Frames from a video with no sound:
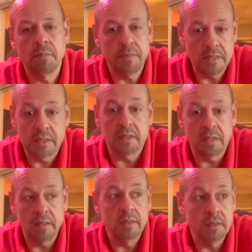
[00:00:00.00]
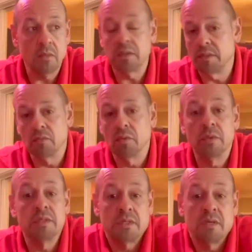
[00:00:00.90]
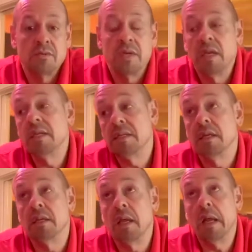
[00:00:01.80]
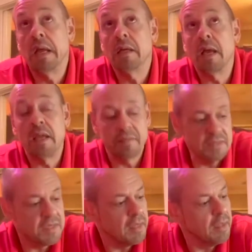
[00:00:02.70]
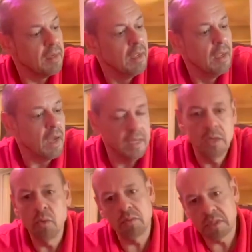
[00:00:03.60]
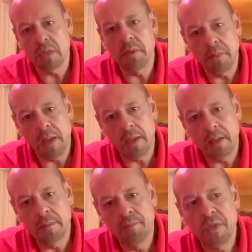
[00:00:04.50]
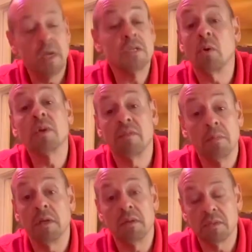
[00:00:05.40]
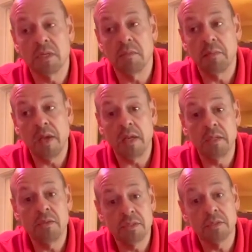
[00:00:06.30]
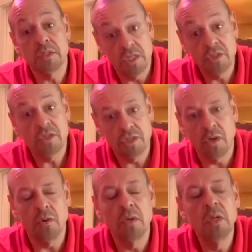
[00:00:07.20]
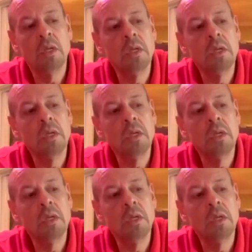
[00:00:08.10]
basically going to ruin this country, and he did. And I have to say that I knew it was going to be bad, and I told everybody it was going to be bad. I used a show